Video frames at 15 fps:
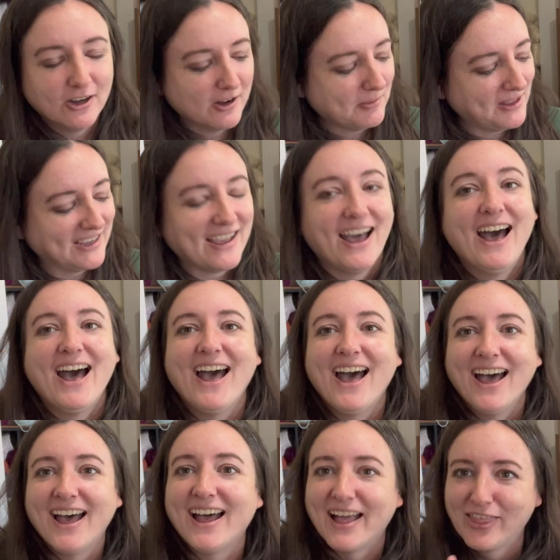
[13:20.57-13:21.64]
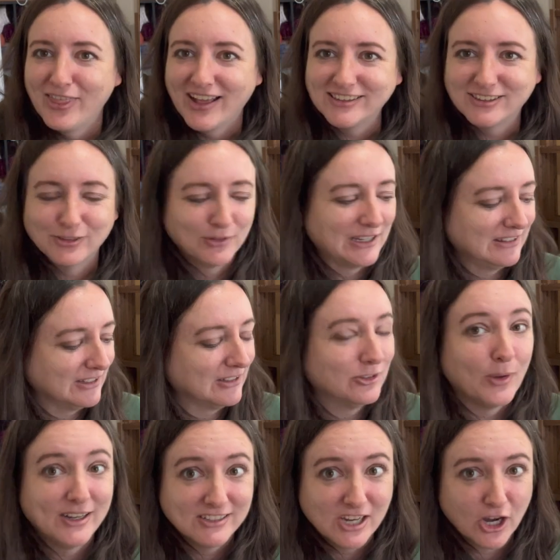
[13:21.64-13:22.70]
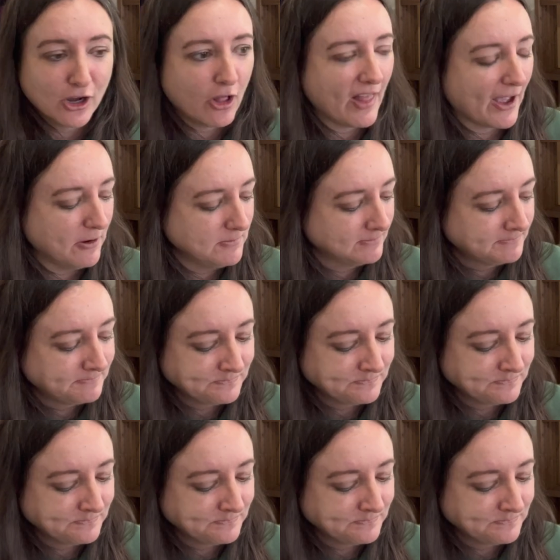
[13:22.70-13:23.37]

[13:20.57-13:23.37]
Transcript: And I'm like, haha, that's the reason. So I had to tear it all out.